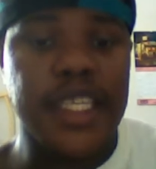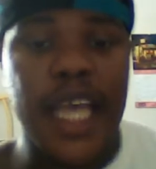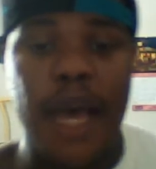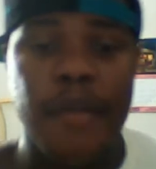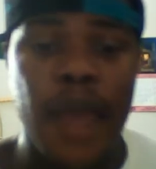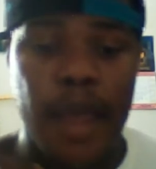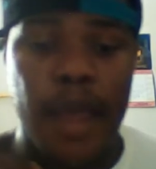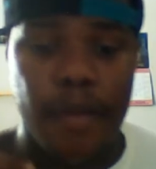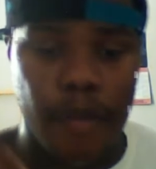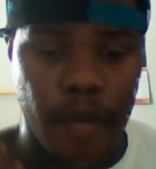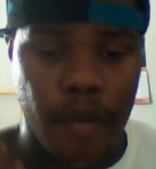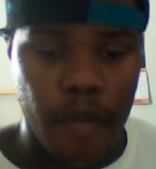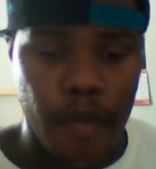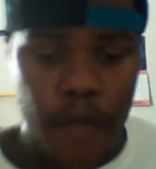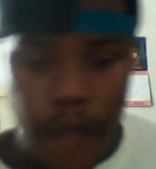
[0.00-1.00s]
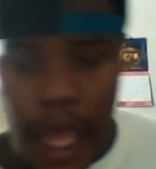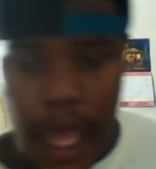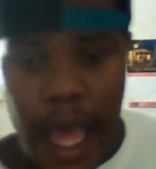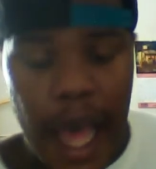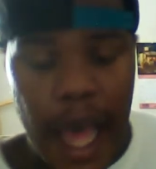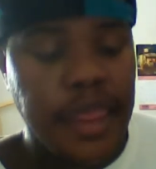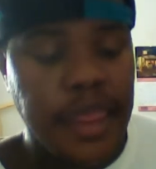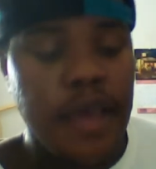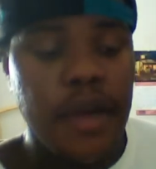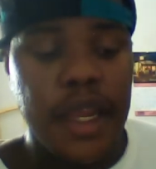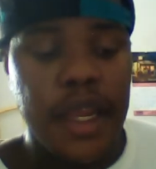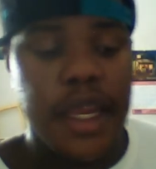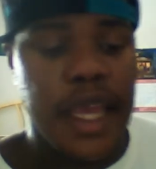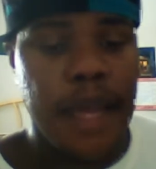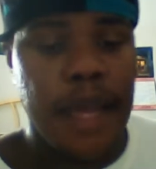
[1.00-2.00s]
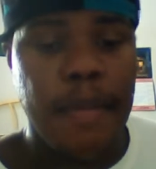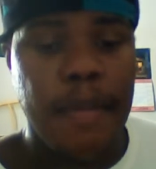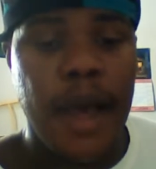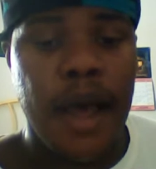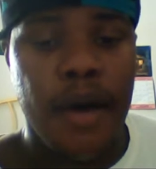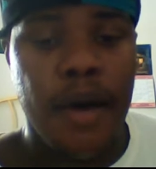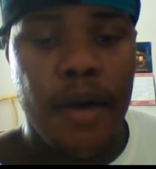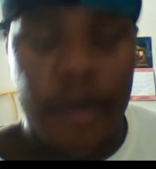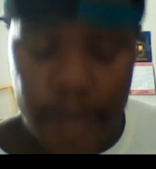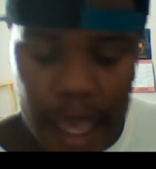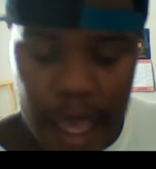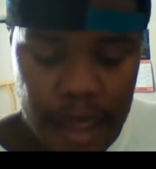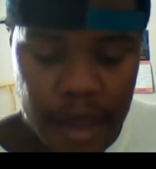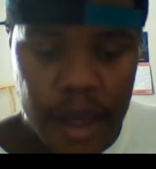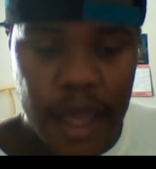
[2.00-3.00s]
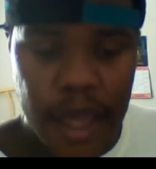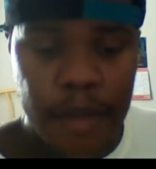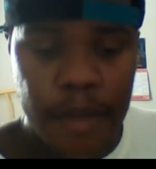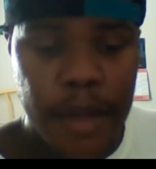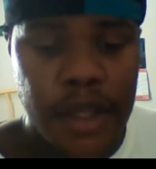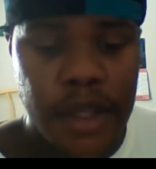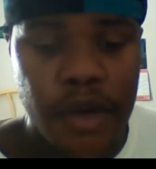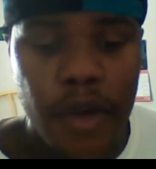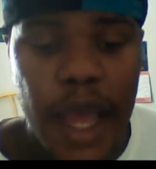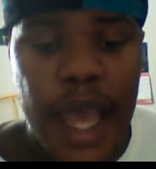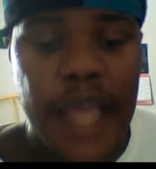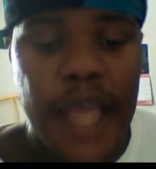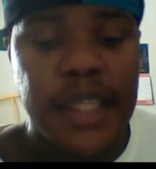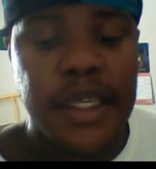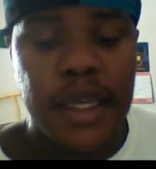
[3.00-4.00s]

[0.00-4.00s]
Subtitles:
that I still didn't get my my two hats.